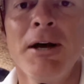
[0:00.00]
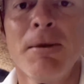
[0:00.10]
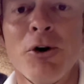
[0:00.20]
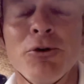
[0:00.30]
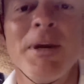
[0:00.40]

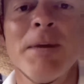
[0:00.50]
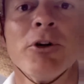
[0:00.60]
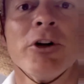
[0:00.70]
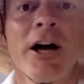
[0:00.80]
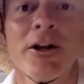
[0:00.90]
Most people
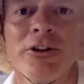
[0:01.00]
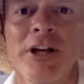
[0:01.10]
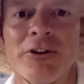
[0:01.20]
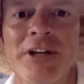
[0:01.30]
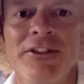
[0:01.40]
are huddled
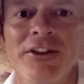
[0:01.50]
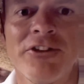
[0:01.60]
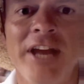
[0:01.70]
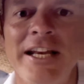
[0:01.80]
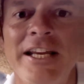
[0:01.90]
underneath the
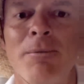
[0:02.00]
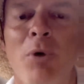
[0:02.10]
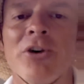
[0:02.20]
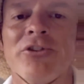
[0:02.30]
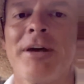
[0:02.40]
stadium,
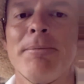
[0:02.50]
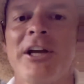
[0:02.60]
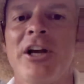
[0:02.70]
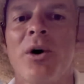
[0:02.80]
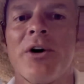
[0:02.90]
or some can
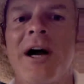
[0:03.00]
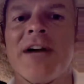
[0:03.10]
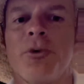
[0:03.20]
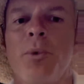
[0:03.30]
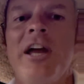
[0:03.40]
go across
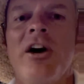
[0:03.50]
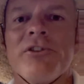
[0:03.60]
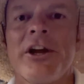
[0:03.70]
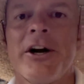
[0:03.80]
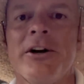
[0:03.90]
the way over
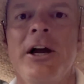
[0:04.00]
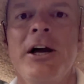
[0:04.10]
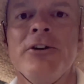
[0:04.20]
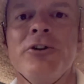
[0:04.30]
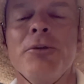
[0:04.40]
there
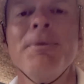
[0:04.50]
to the